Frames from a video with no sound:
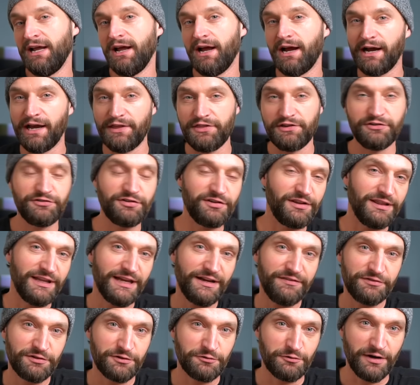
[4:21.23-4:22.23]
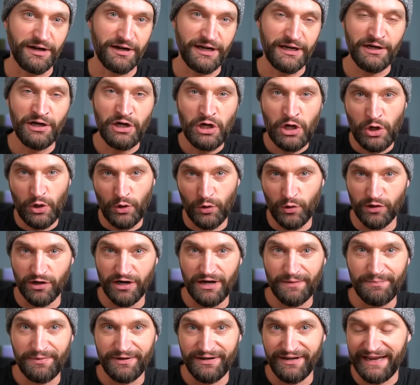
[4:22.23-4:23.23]
either to the left or right or
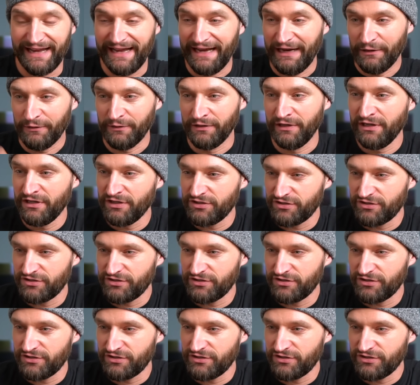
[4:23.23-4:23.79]
up and down.